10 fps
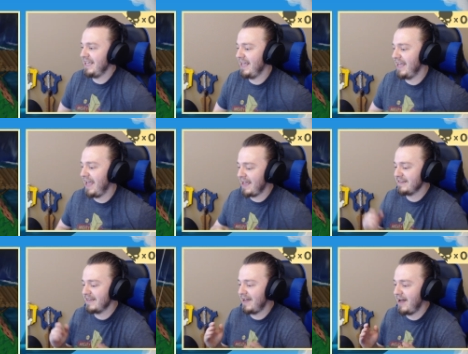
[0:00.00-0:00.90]

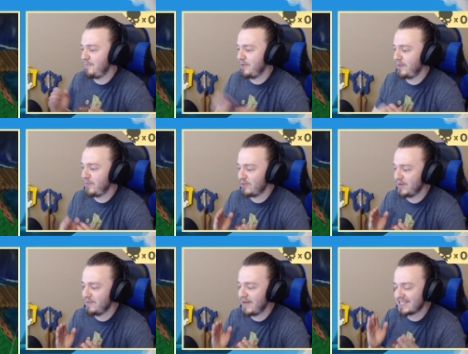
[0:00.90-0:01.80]
and put my Pokemon in
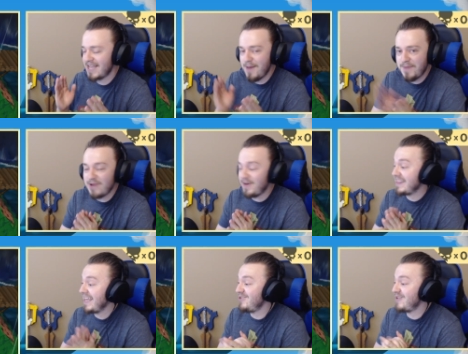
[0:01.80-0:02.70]
the box. But anyway,
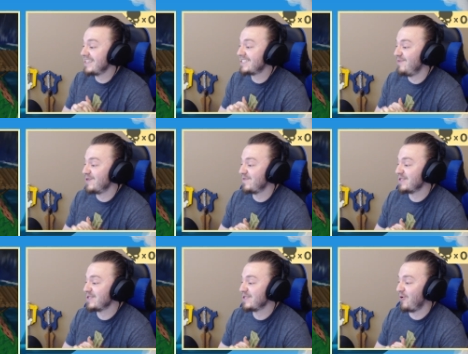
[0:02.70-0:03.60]
thank you guys so much for
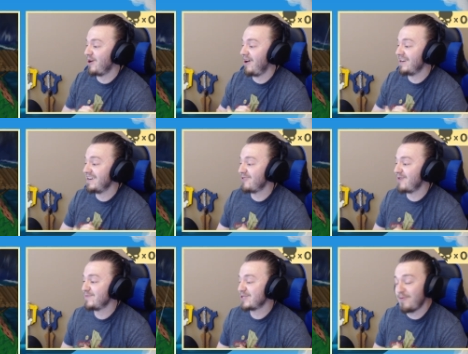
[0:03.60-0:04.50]
the support on another
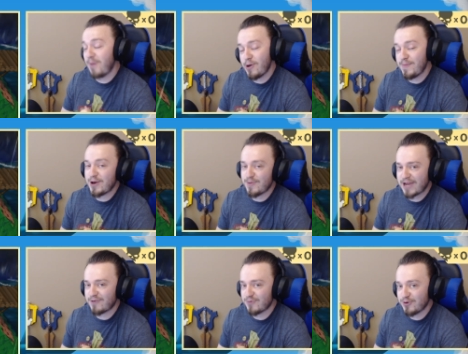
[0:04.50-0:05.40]
episode of Pokemon
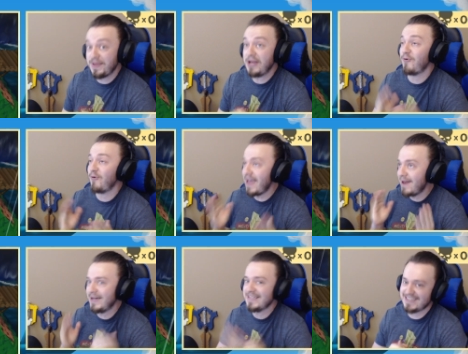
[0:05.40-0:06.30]
Omega Ruby
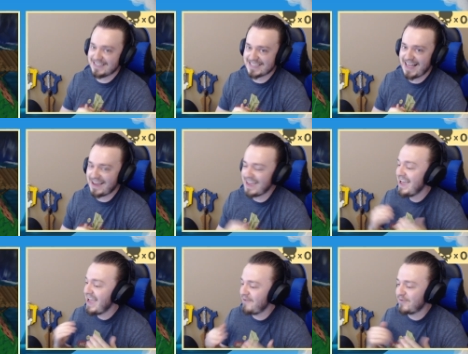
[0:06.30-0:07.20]
Randomized Nuzlocke.
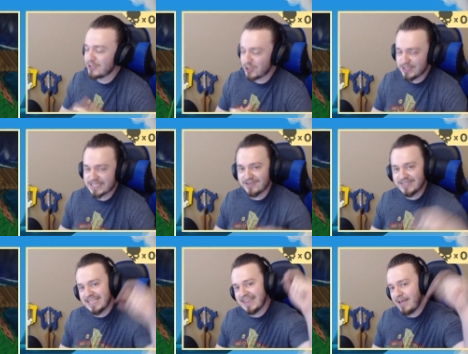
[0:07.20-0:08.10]
If you're enjoying the
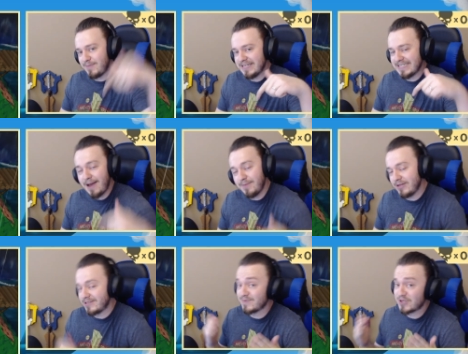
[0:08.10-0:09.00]
series, hit the like button down
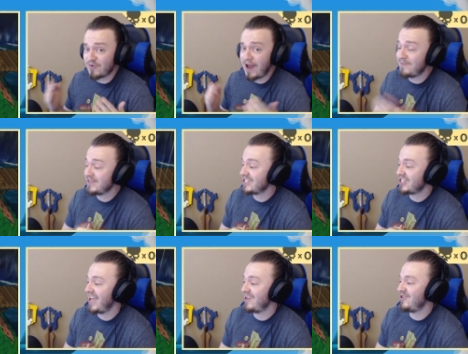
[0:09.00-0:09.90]
below, subscribe to the
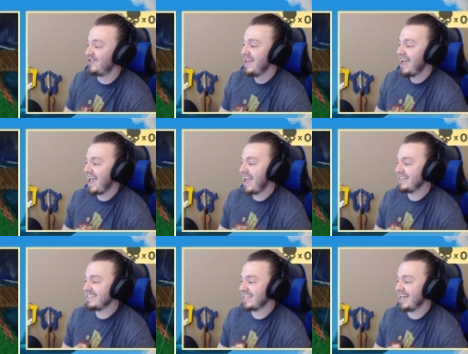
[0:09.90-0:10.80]
channel,
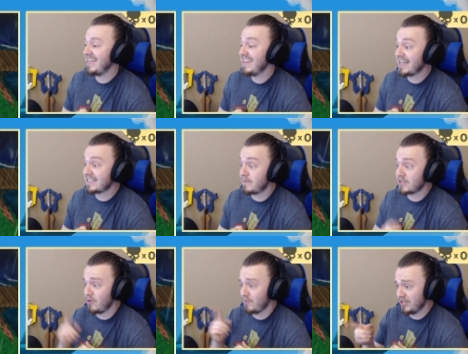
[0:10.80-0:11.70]
and in the next
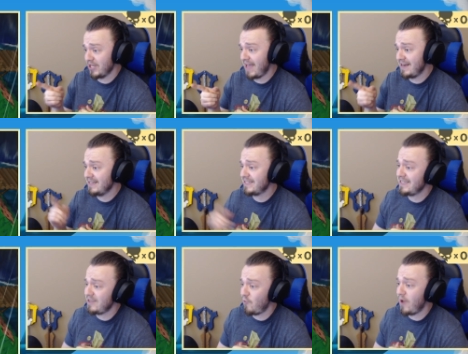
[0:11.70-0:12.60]
episode, we're going to head into
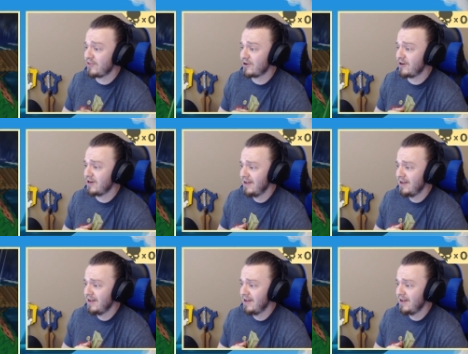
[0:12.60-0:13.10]
the weather